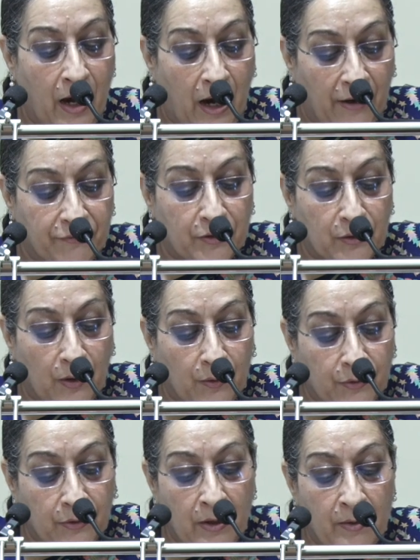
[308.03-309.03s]
After
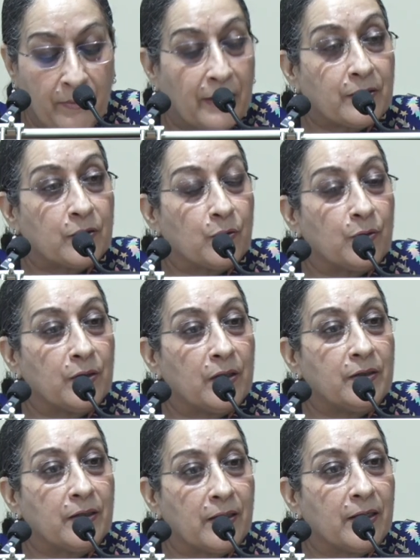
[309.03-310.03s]
North Macedonia
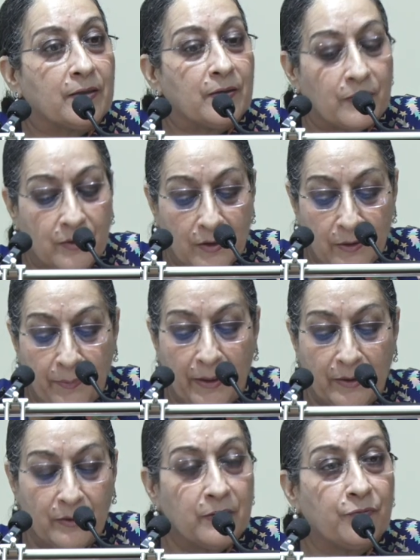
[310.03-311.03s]
declared its
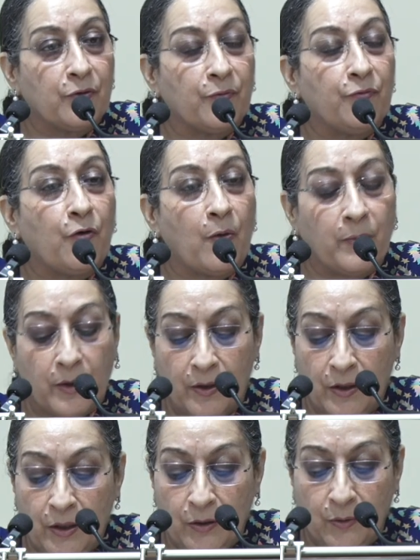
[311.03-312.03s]
independence from former
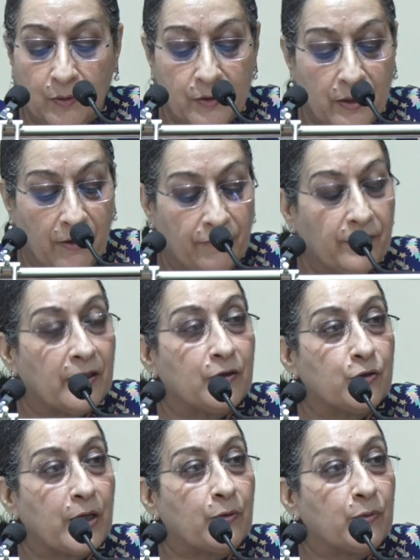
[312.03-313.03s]
Yugoslavia in
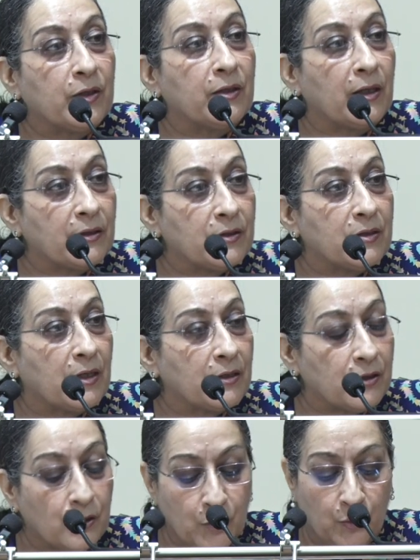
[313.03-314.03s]
January
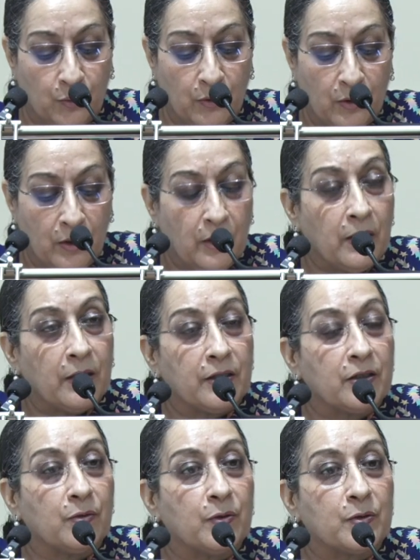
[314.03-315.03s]
1992,
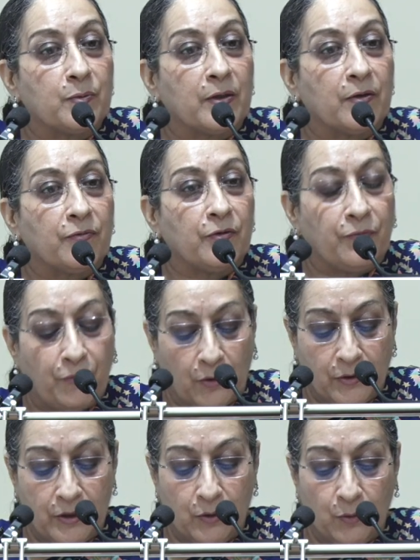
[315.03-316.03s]
India was one of the
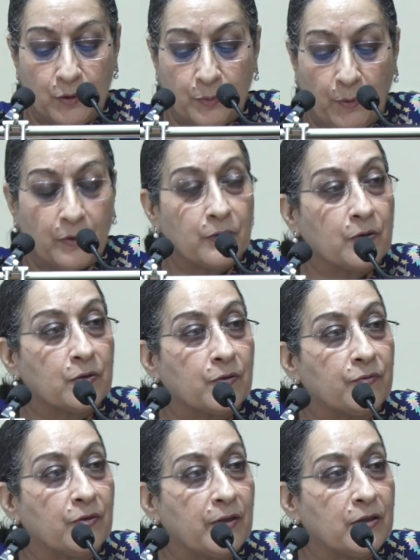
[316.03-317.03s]
40 co-sponsors of
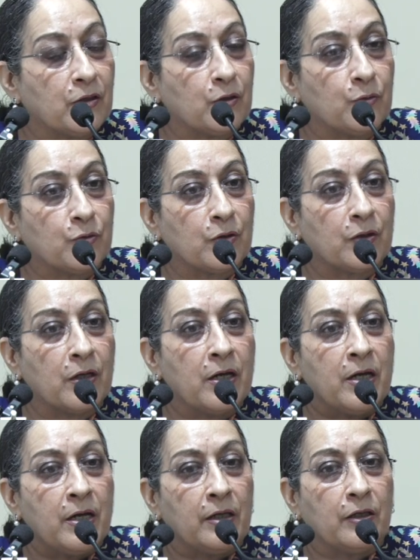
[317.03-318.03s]
the resolution
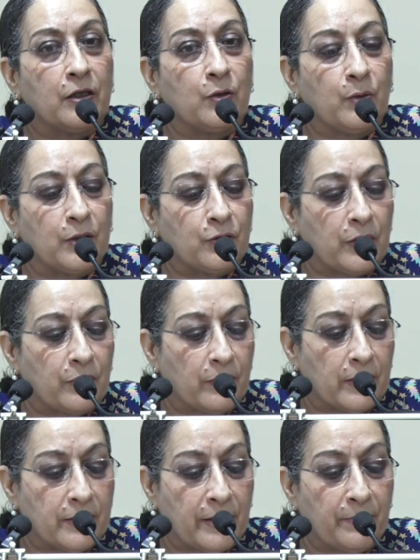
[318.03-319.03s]
in the UN General
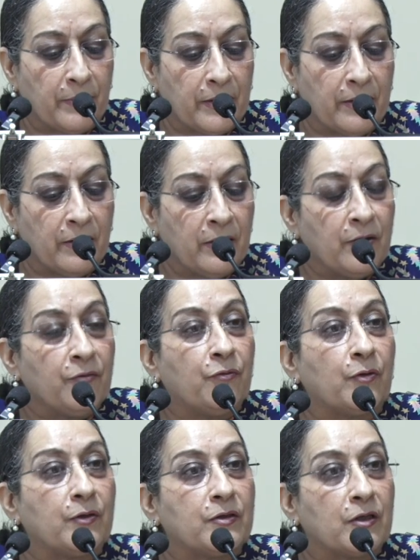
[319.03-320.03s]
Assembly
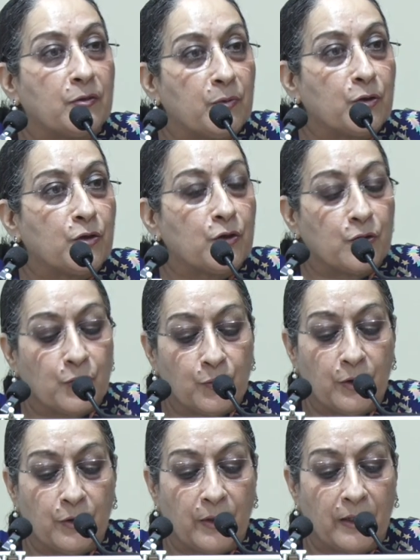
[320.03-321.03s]
for its admission to
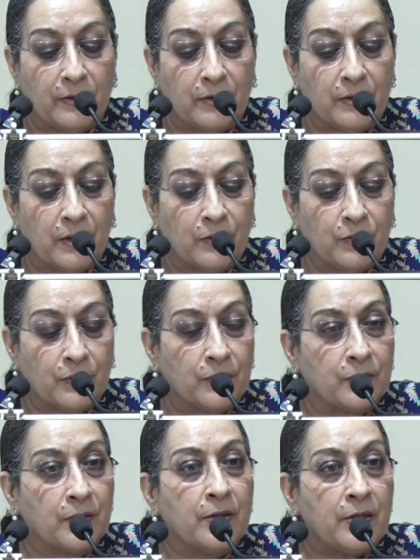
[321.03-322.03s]
the United
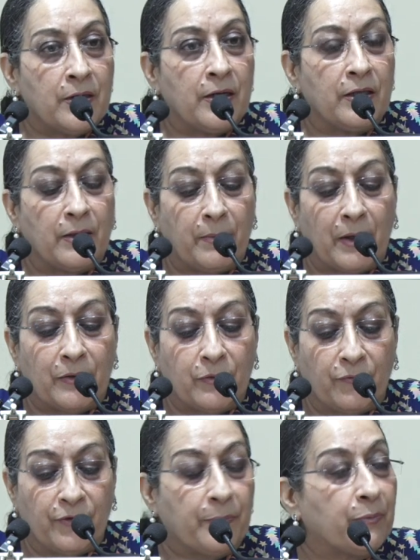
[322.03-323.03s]
Nations in the month
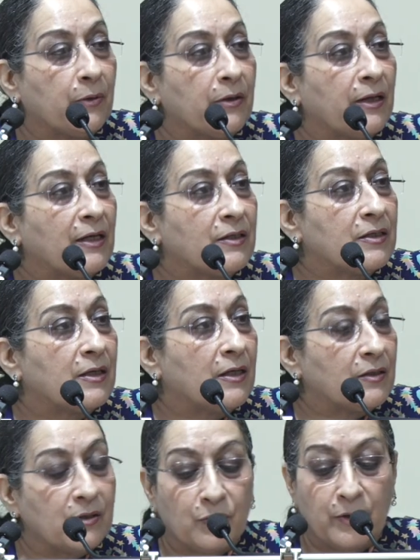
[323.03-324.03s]
of April
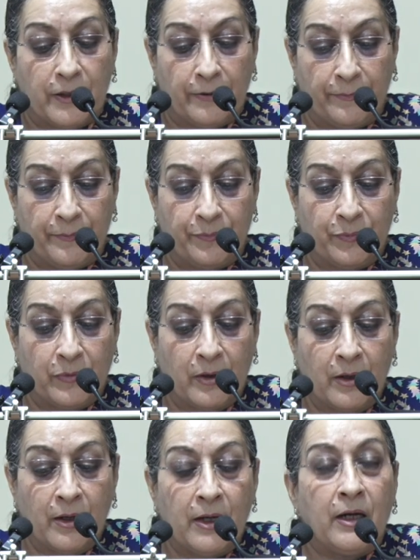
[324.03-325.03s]
1993.
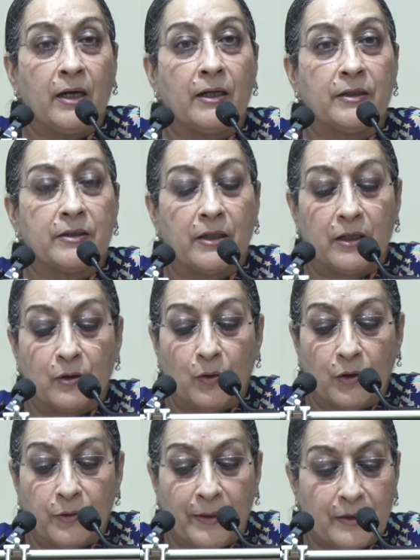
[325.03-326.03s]
India and
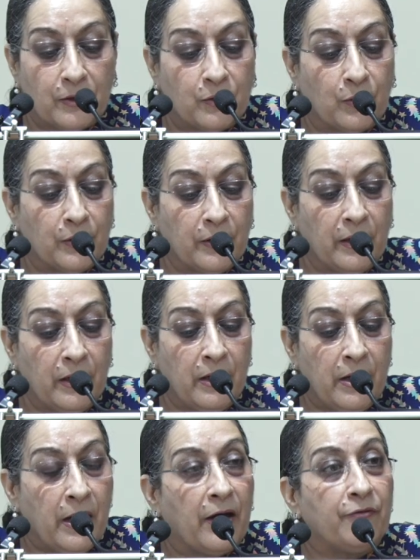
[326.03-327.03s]
North Macedonia
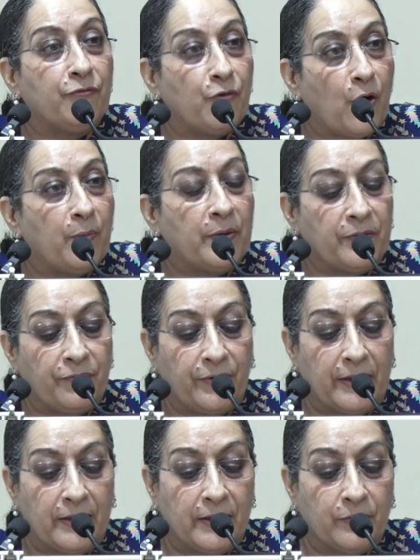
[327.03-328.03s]
have warm and
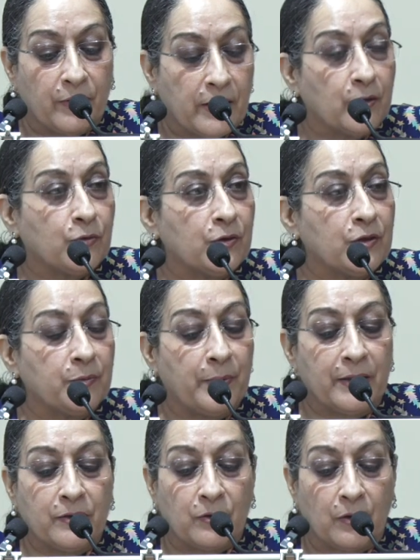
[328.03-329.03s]
friendly relations
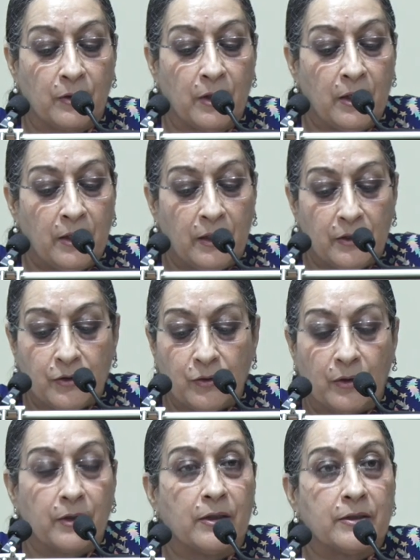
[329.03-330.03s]
based on
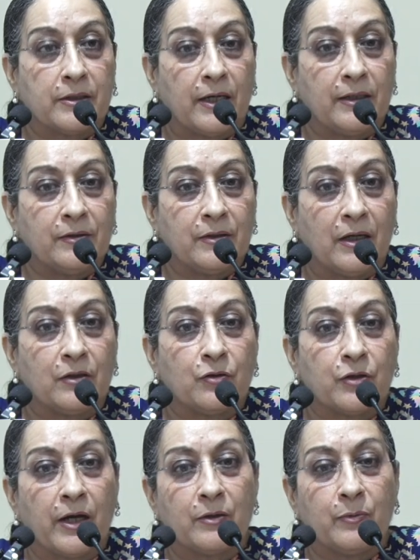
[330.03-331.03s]
historical ties and
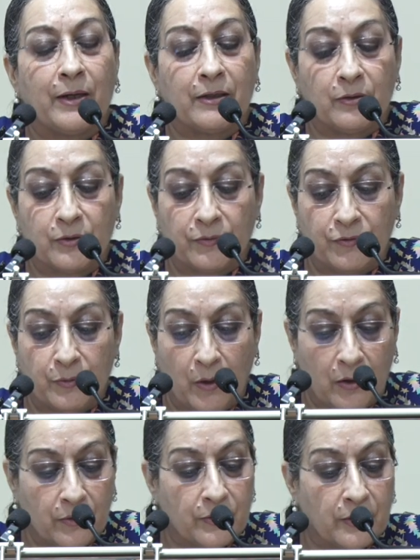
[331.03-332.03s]
shared values of
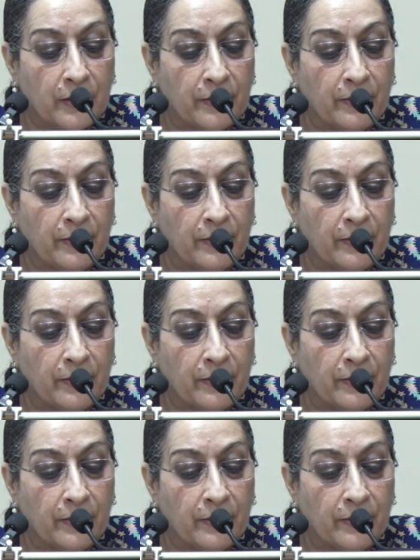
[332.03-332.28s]
democracy.